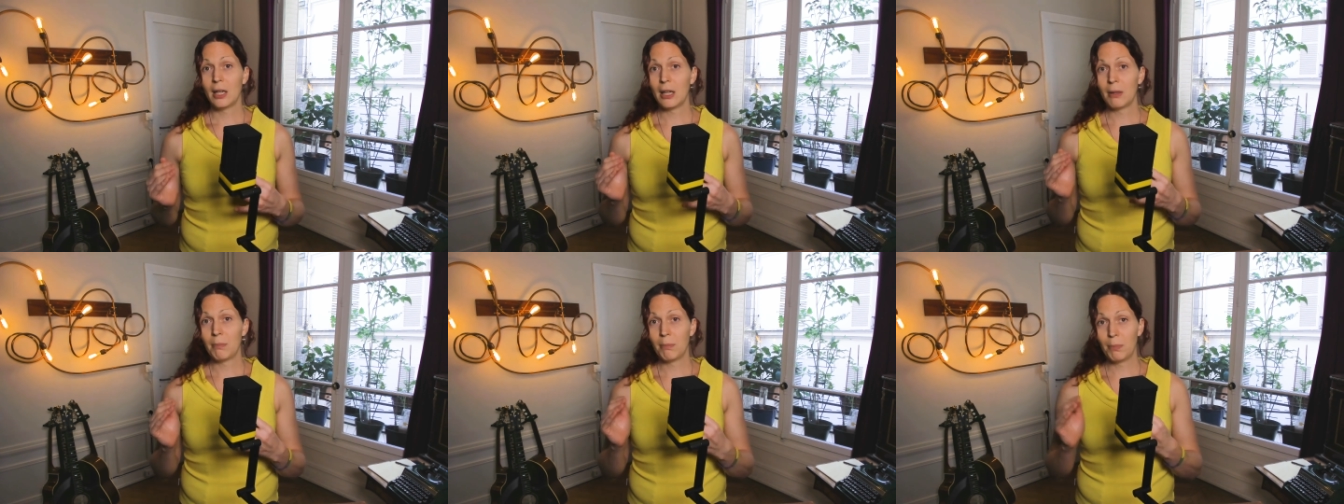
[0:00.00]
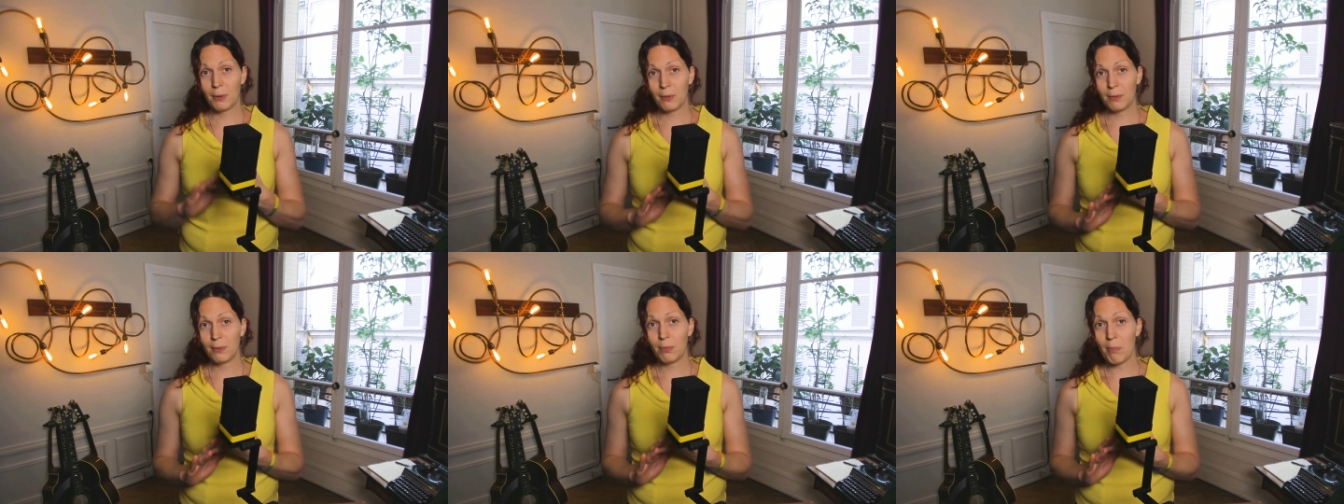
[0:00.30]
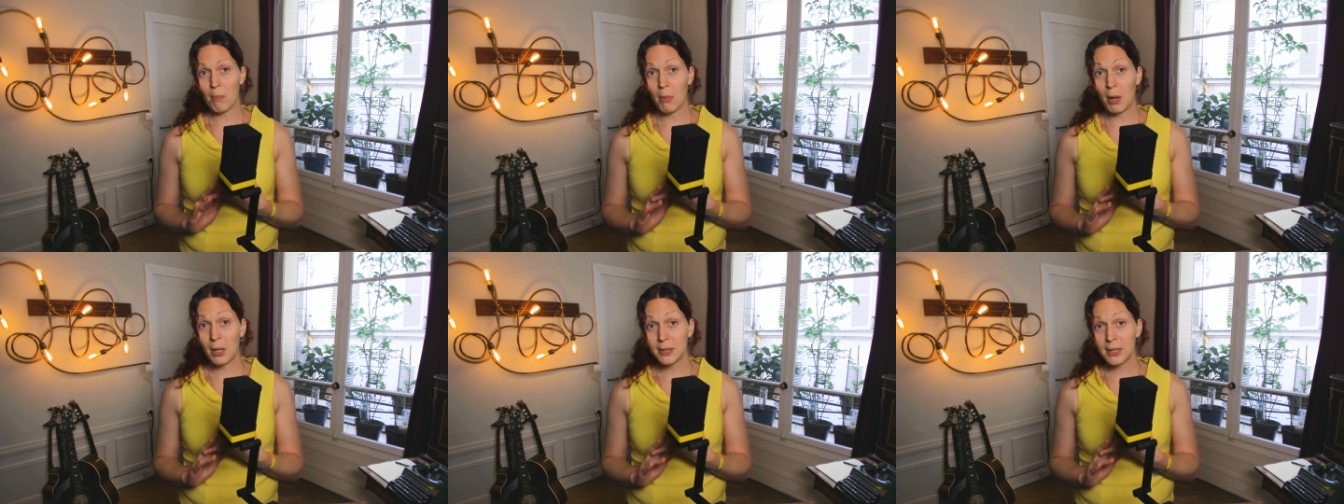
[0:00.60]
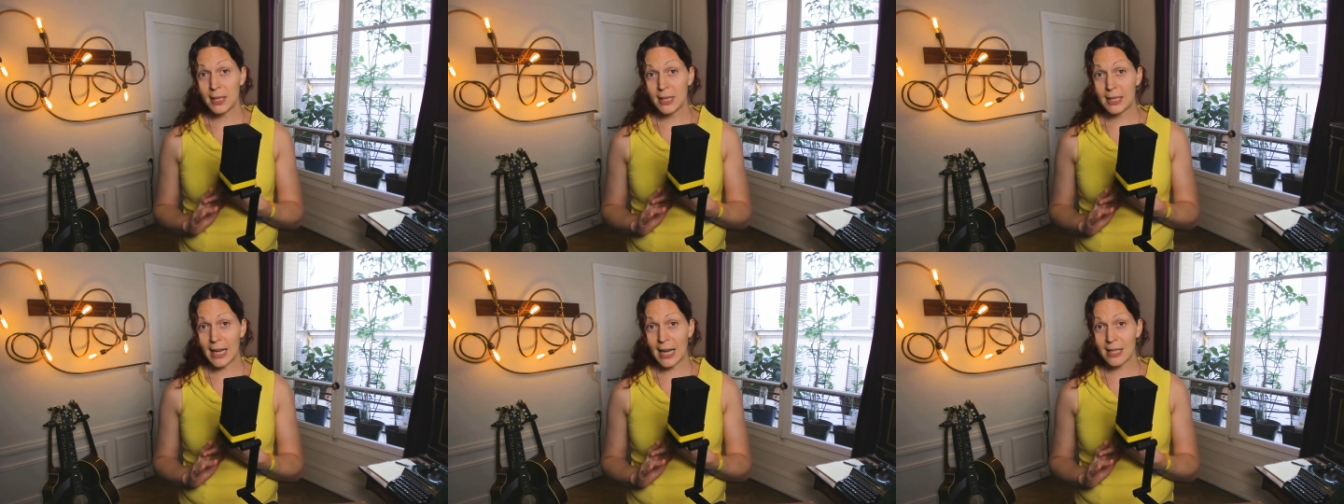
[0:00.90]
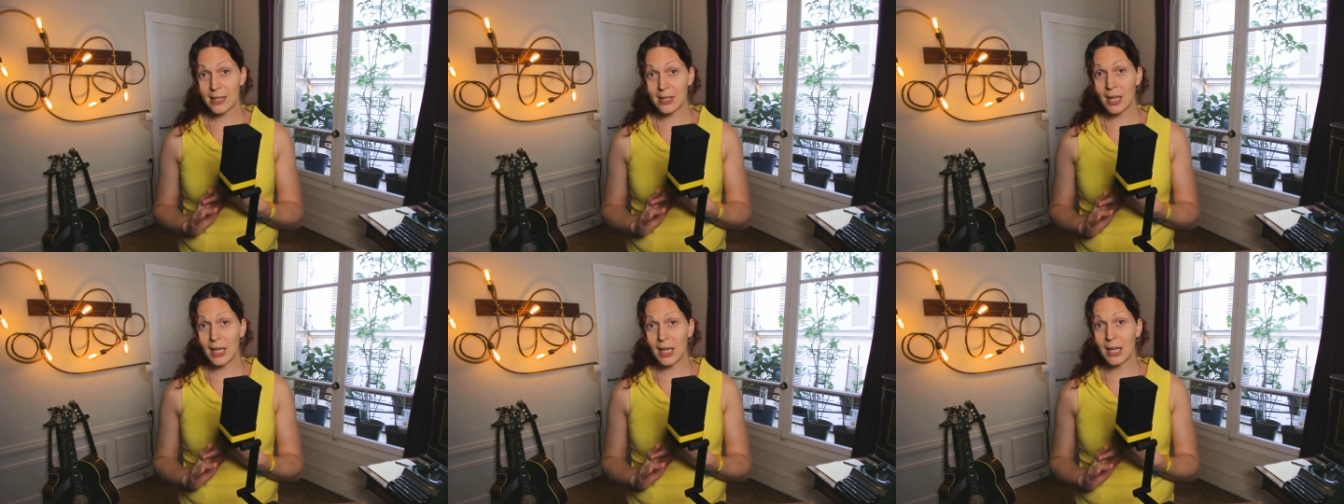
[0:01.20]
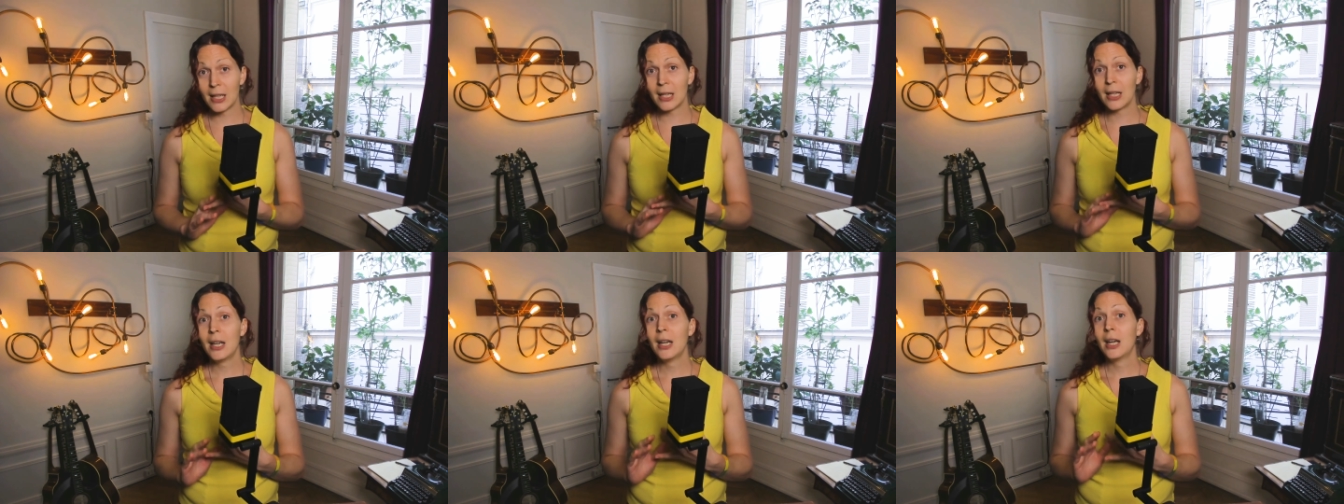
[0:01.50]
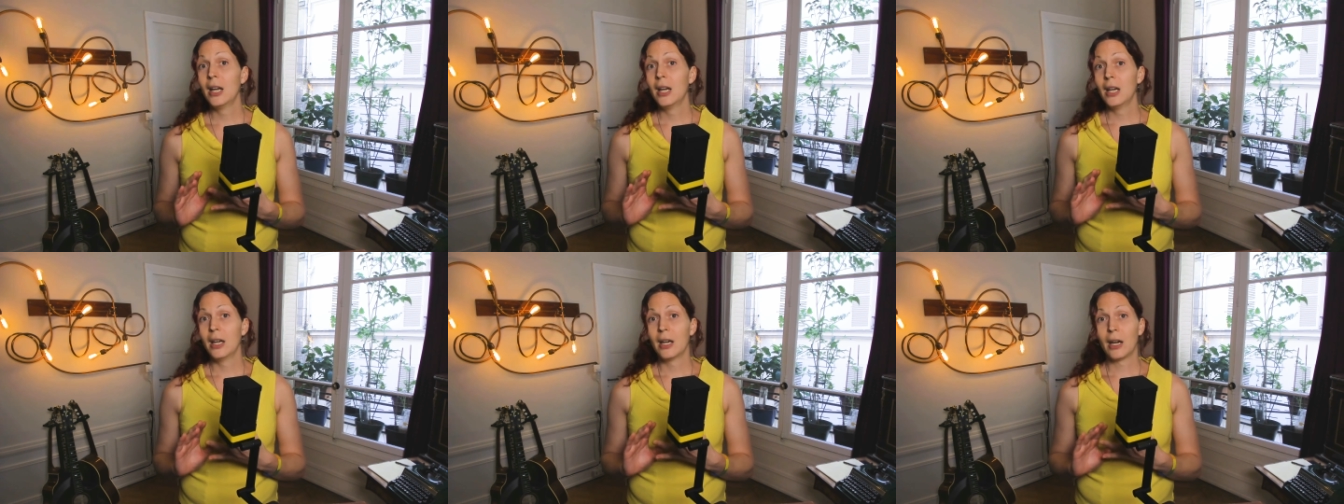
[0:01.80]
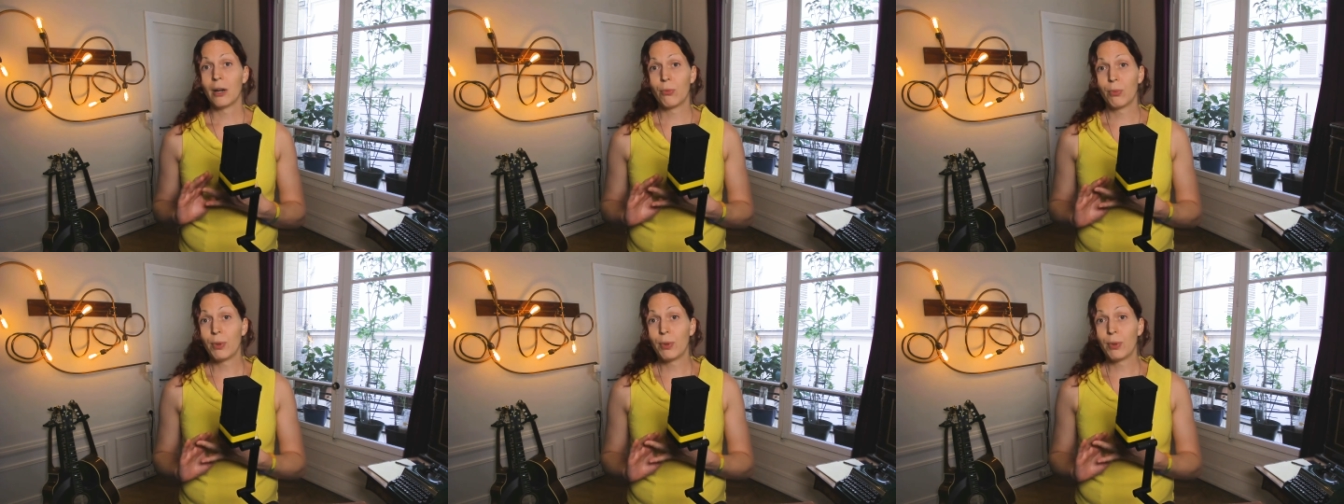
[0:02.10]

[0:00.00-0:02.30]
improved multitasking, a